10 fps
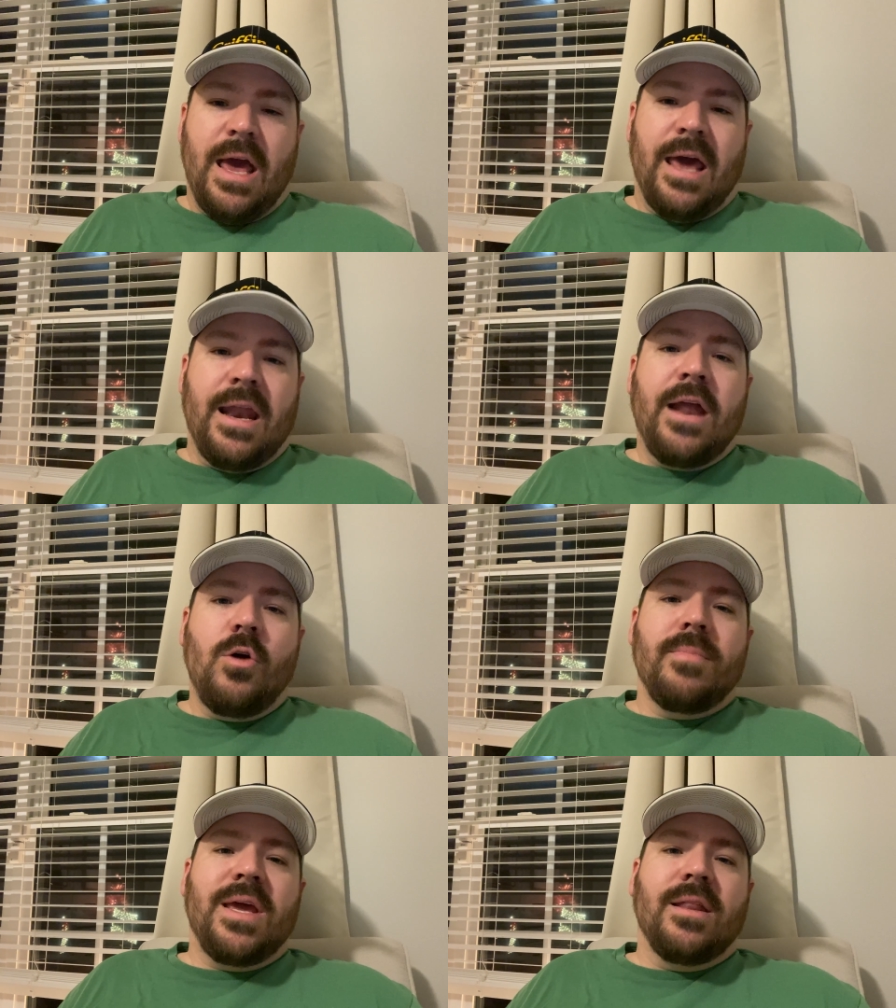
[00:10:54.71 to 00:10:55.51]
And I
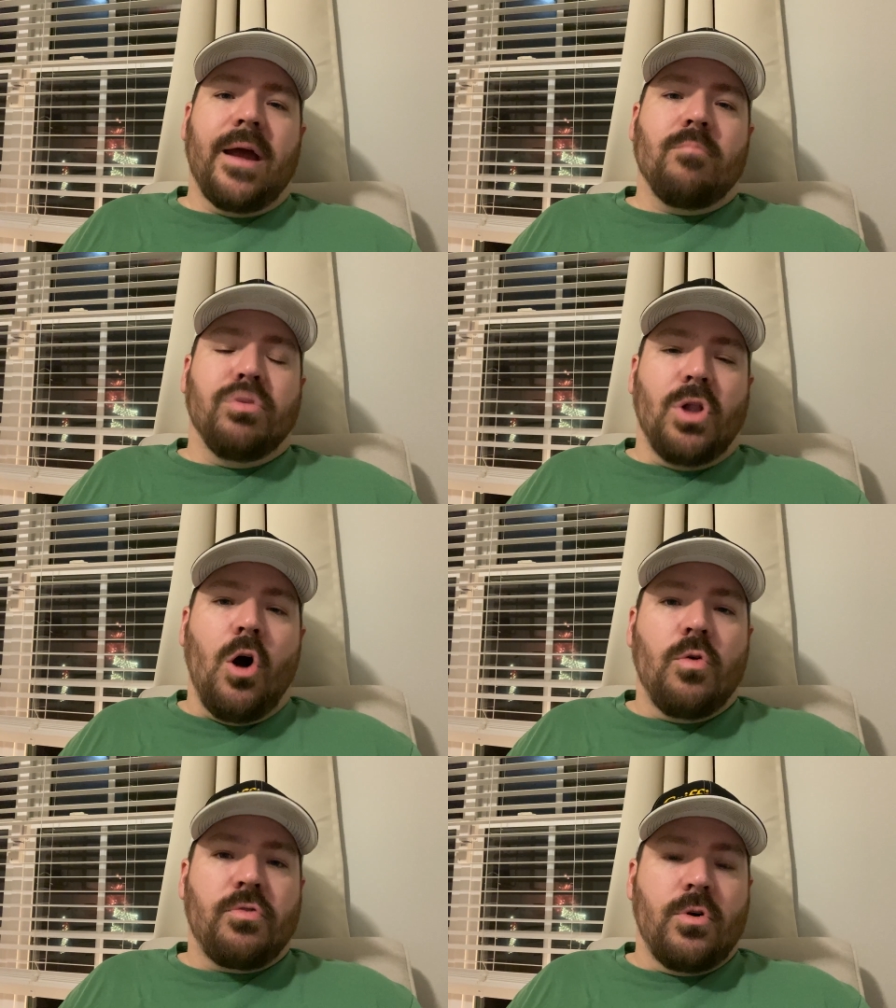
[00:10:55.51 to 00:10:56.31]
don't mean like
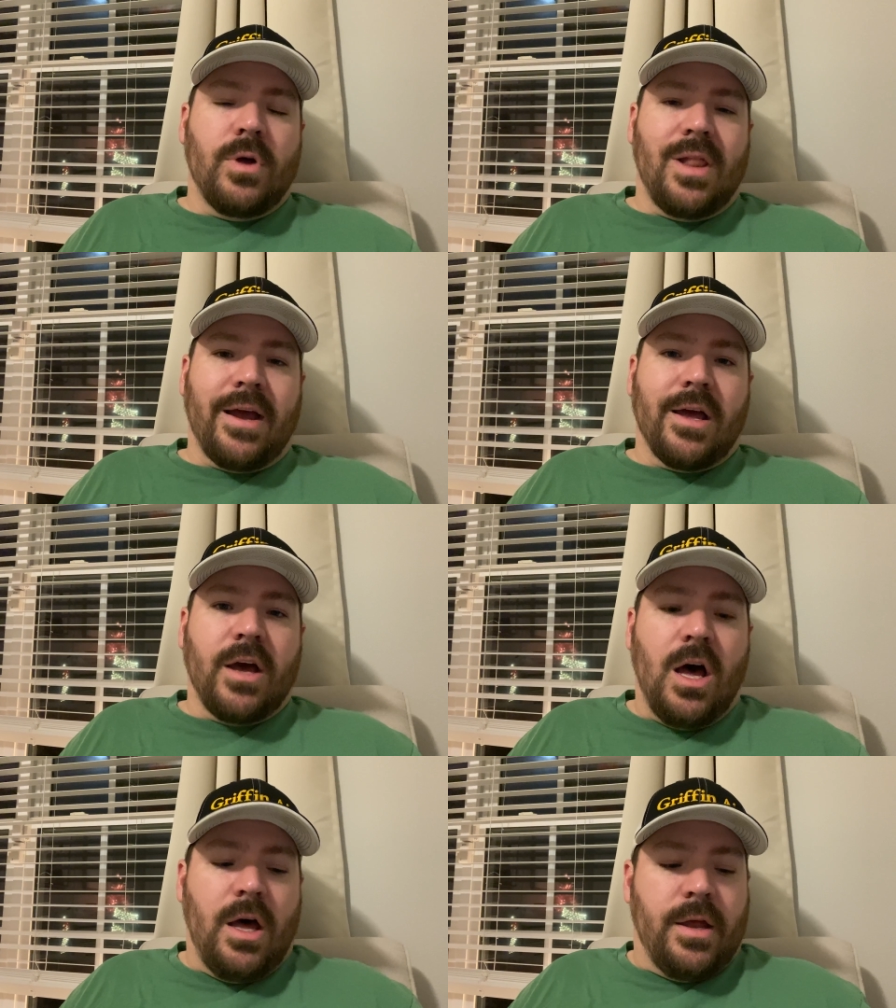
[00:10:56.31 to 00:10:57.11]
blow through it like a
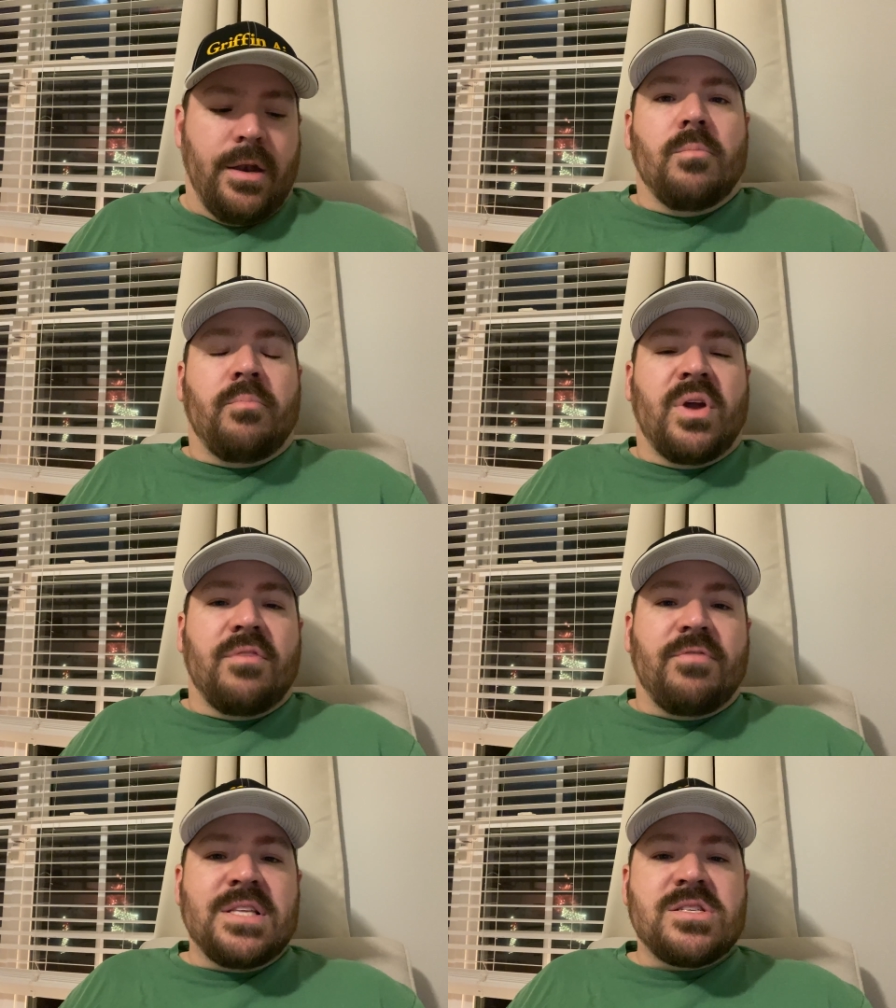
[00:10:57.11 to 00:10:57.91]
gun, but
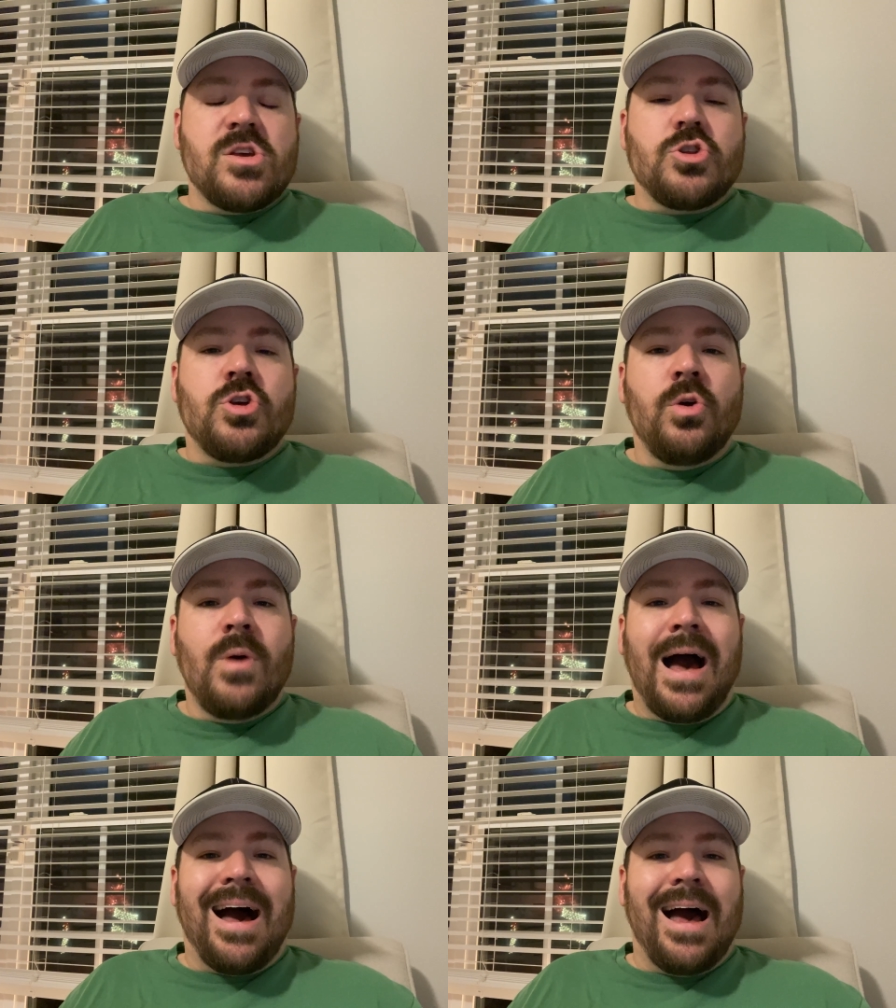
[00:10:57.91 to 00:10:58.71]
if it's too
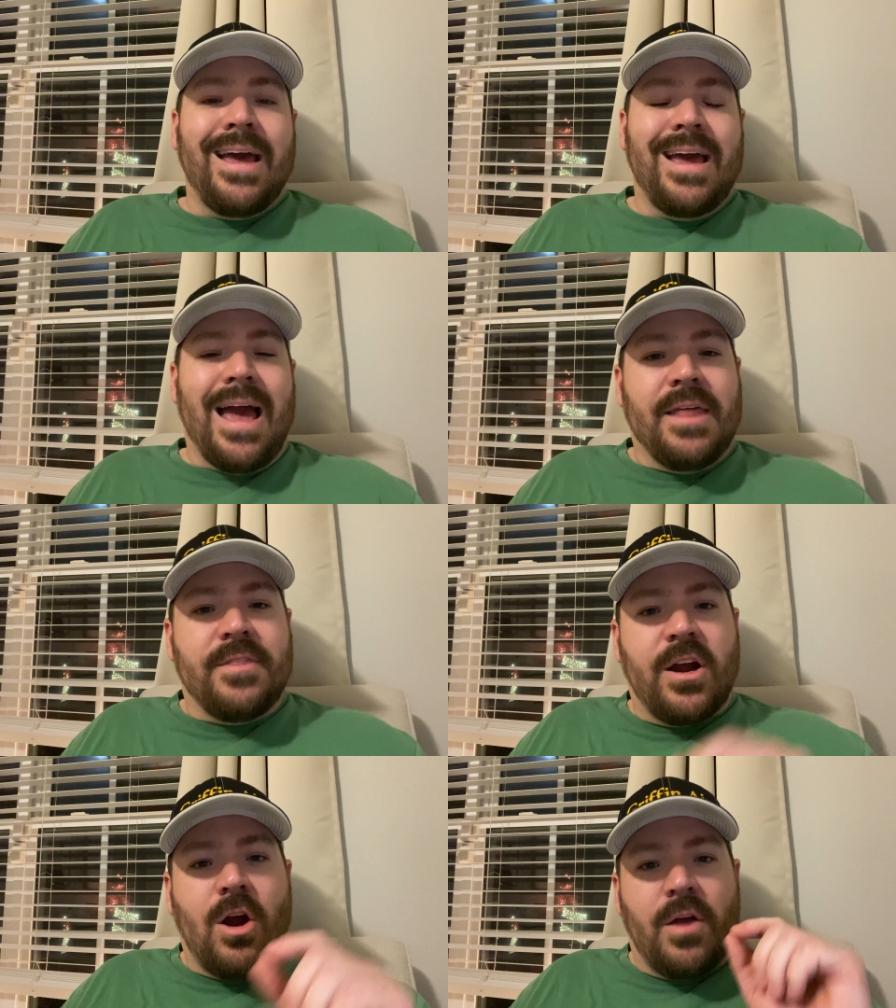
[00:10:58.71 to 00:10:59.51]
high and
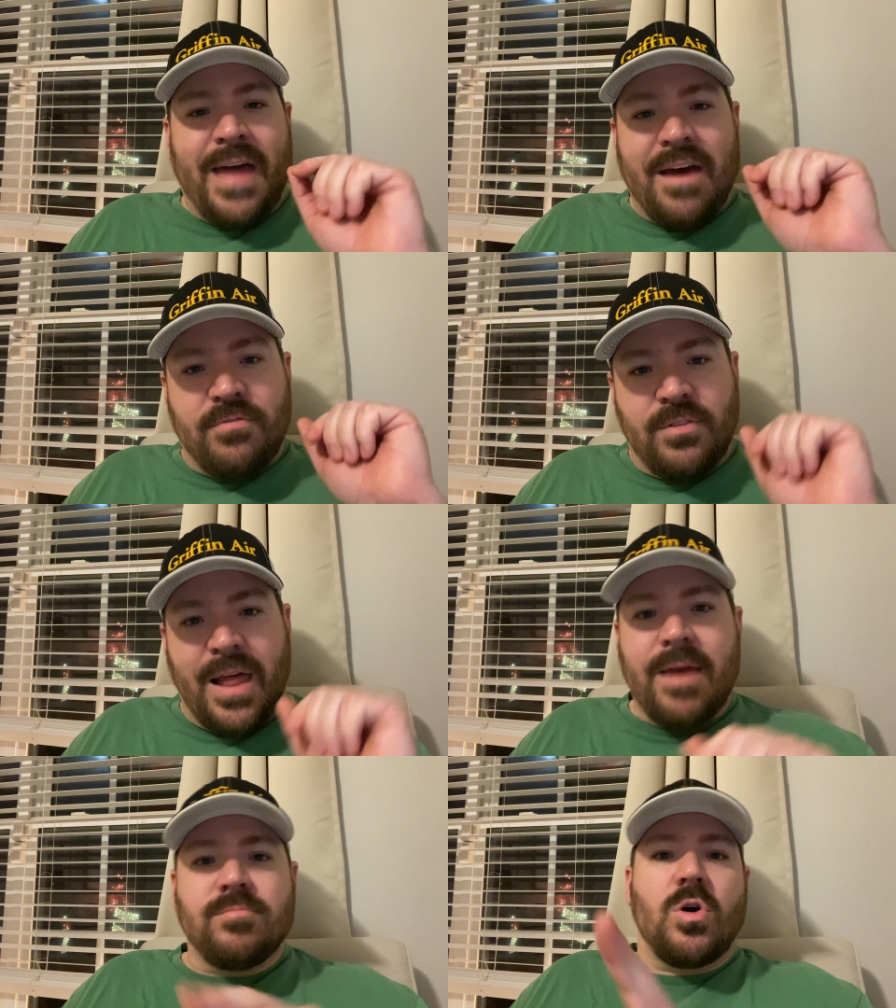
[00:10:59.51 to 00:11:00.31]
there that
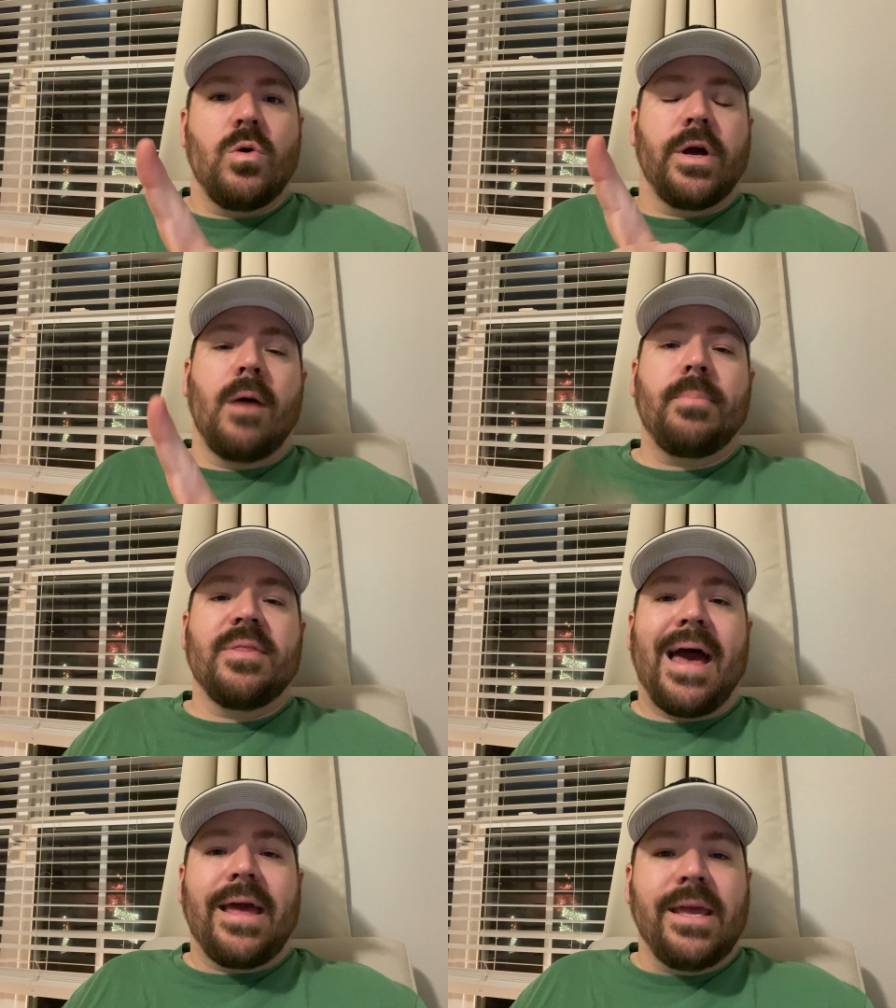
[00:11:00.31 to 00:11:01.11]
flame's going up in
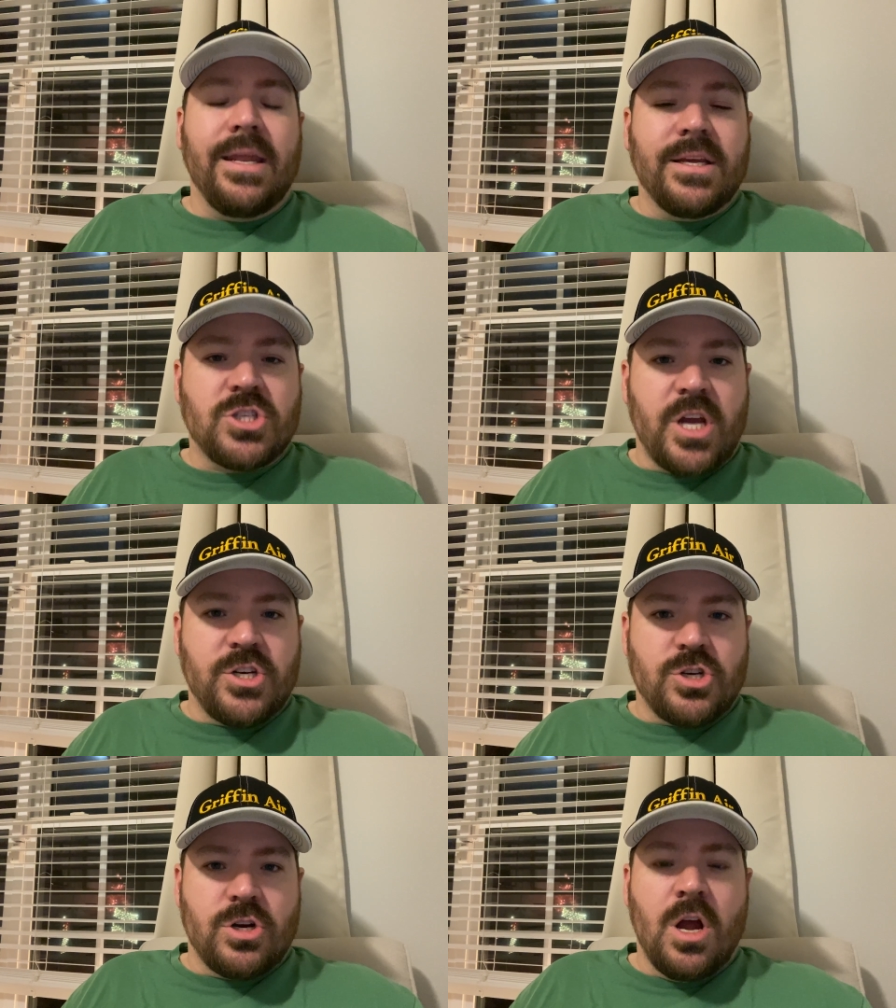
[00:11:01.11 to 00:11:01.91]
that heat exchanger